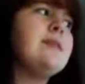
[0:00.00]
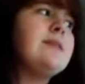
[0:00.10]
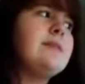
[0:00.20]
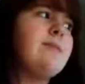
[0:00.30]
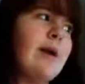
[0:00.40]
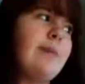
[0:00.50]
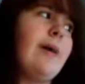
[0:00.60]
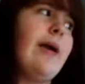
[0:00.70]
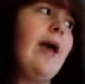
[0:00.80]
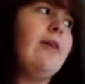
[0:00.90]
is
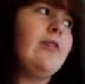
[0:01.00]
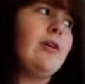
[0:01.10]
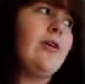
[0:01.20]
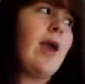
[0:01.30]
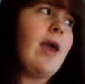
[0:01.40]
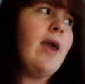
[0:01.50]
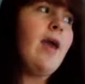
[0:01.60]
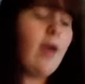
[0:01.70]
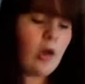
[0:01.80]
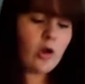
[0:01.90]
my heaven, okay?
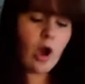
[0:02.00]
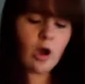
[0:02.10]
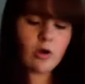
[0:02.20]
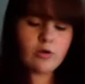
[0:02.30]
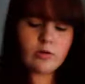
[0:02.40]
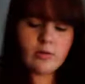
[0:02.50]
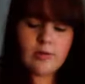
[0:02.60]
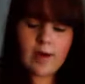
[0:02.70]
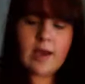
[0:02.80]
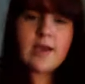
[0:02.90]

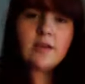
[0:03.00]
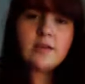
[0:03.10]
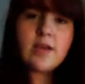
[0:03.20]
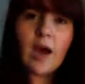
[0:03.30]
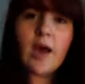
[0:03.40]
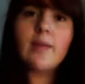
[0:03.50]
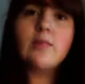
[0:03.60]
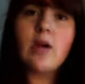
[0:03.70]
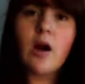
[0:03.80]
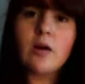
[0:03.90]
Nighttime
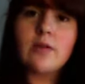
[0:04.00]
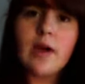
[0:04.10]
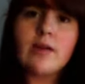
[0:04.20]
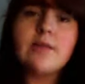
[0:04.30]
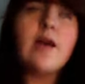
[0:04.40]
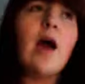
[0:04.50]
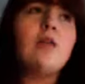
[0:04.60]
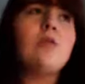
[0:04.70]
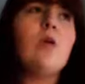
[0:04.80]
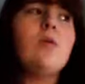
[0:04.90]
car rides. I
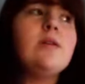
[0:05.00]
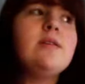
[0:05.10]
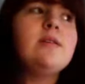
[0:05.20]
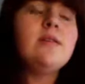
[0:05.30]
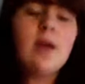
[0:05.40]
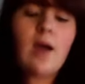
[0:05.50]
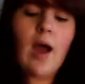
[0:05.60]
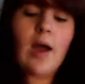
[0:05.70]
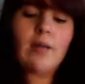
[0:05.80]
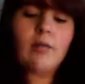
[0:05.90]
don't know what it is.
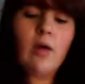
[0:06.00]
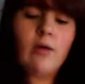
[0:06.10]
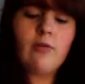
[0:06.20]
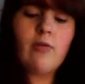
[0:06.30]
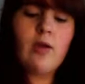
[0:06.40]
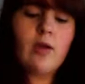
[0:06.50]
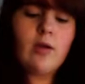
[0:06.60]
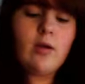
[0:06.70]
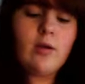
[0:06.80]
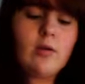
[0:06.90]
I love
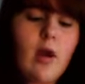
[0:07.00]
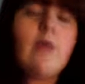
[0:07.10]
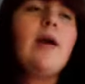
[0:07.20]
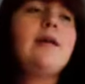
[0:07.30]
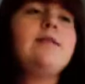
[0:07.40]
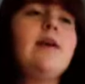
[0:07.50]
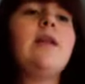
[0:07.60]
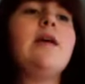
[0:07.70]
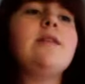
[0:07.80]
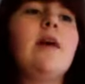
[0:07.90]
car rides at
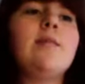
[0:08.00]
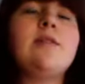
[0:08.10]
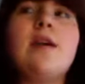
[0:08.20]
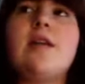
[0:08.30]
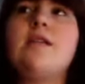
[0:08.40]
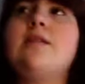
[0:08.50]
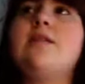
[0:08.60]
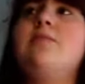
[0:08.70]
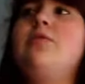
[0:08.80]
nighttime because I get to listen to